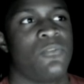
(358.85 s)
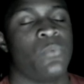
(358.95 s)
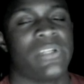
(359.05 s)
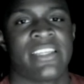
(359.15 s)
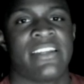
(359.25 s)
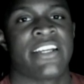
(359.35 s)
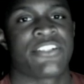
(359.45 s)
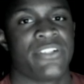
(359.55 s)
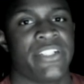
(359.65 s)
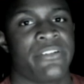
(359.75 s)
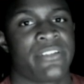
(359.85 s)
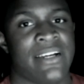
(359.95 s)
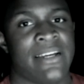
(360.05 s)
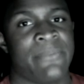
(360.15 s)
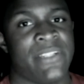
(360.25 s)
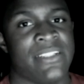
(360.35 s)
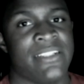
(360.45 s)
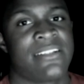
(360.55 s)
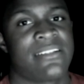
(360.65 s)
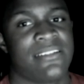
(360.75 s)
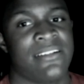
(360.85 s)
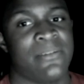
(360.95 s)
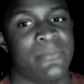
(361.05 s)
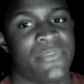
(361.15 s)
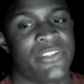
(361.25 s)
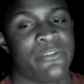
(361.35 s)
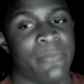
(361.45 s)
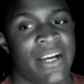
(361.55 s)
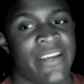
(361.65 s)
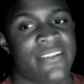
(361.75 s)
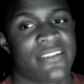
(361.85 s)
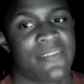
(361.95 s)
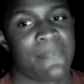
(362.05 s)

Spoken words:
what that extra year time does to your mind.